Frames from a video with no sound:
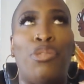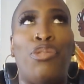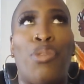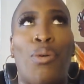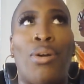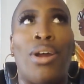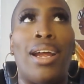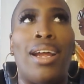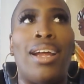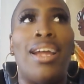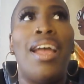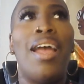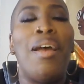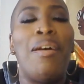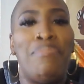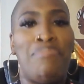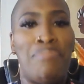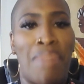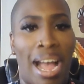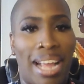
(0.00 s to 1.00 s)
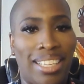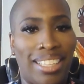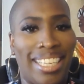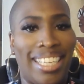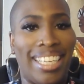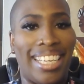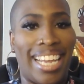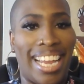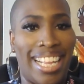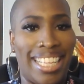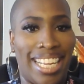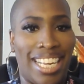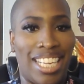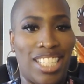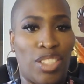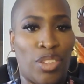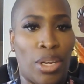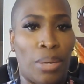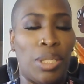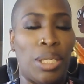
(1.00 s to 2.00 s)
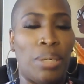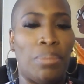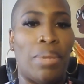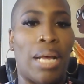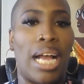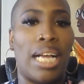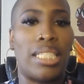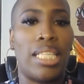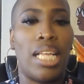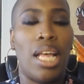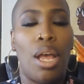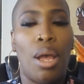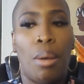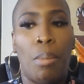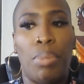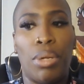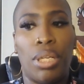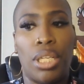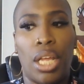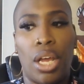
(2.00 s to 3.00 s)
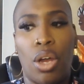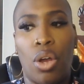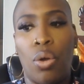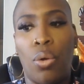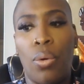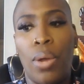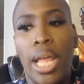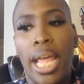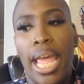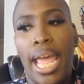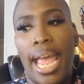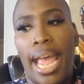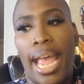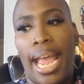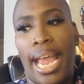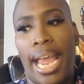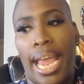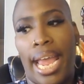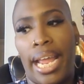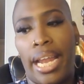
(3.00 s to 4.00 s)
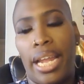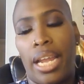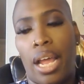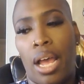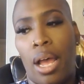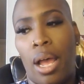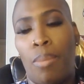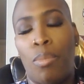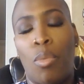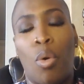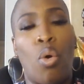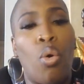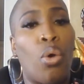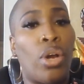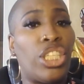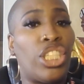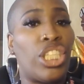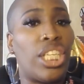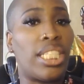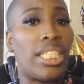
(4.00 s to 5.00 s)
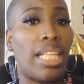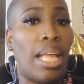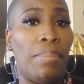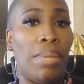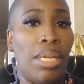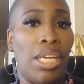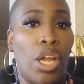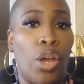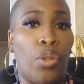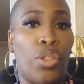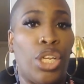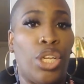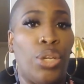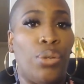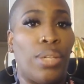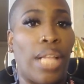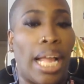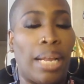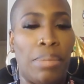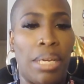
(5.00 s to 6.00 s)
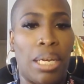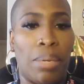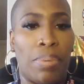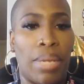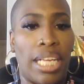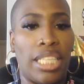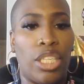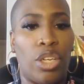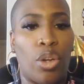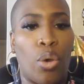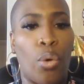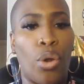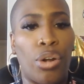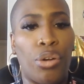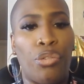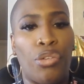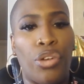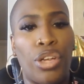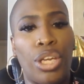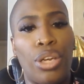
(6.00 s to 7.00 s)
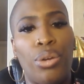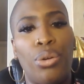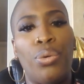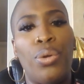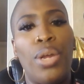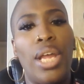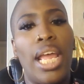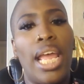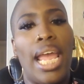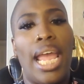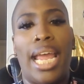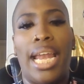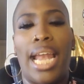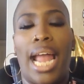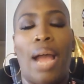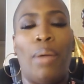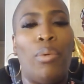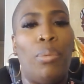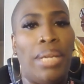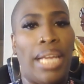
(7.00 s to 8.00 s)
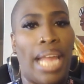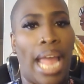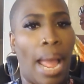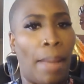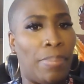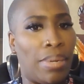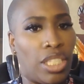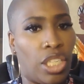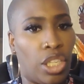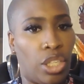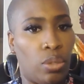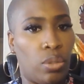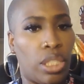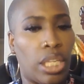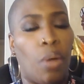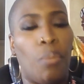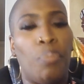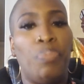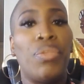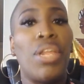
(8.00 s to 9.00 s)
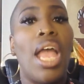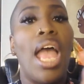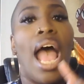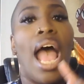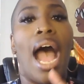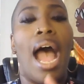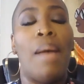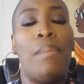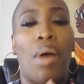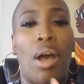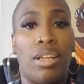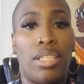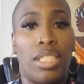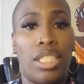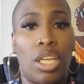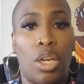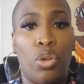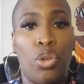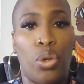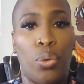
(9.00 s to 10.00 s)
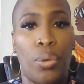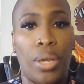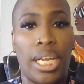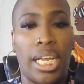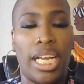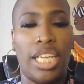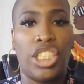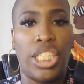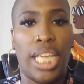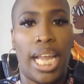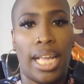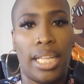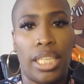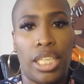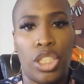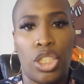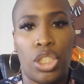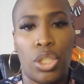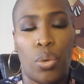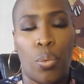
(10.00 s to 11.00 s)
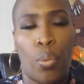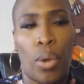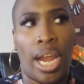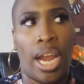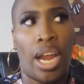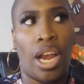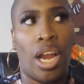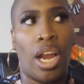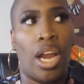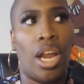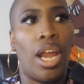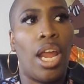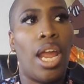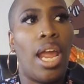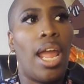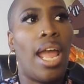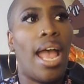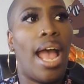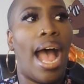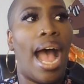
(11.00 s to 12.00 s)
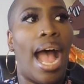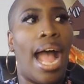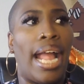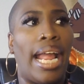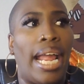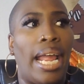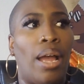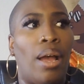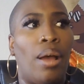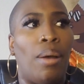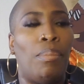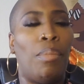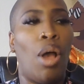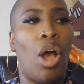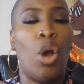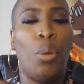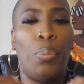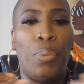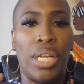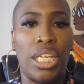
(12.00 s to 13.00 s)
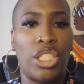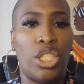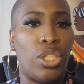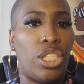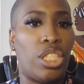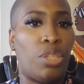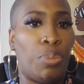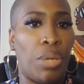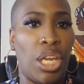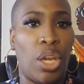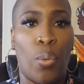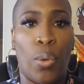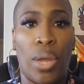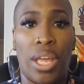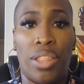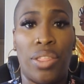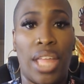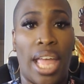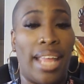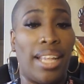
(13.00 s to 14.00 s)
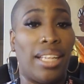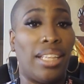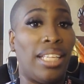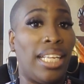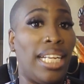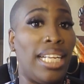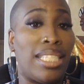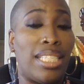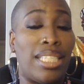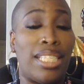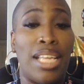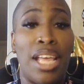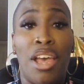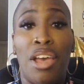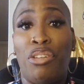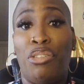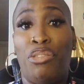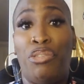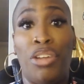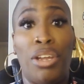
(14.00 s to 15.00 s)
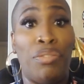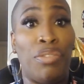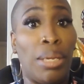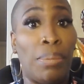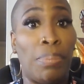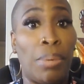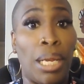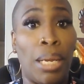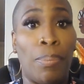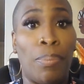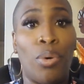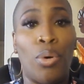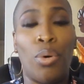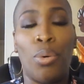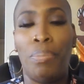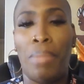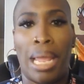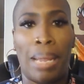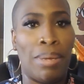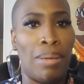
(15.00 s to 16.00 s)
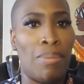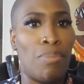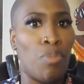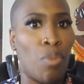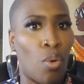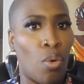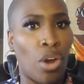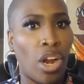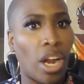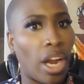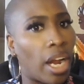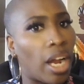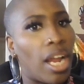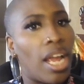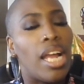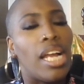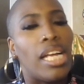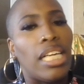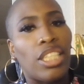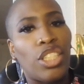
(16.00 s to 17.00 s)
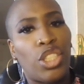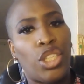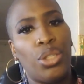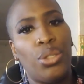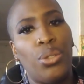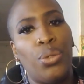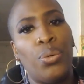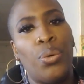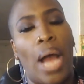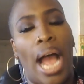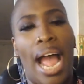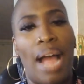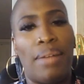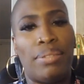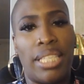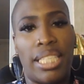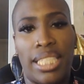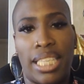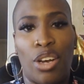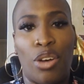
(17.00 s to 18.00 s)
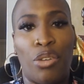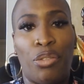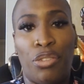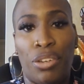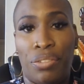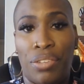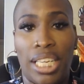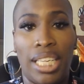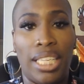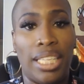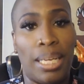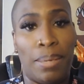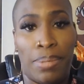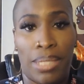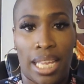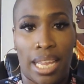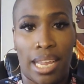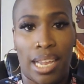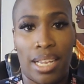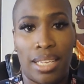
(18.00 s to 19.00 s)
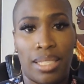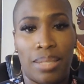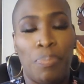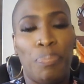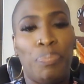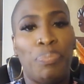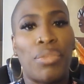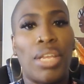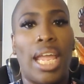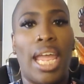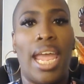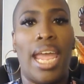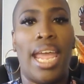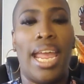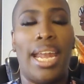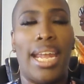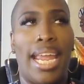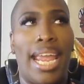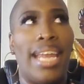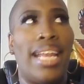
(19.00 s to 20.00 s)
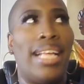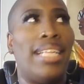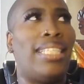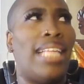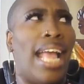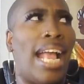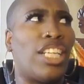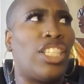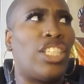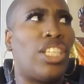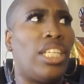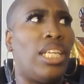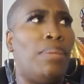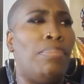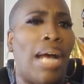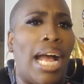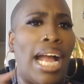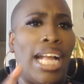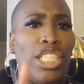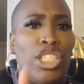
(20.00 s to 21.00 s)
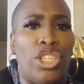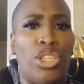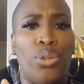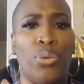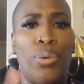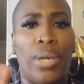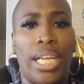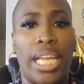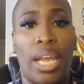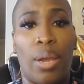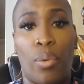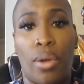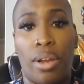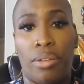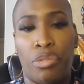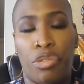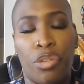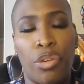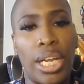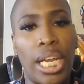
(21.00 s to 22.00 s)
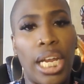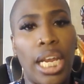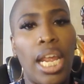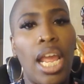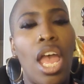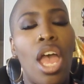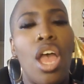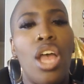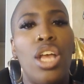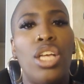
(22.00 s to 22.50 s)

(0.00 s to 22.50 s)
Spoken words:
for my link in the description box below. And or just let me know that you'd like me to place an order for you, and I will be happy to do so. I'm also doing a challenge where I am hoping to speak with at least 50 people, maybe more, I have to sell 50 lipsticks. And it is actually buy two and get one free.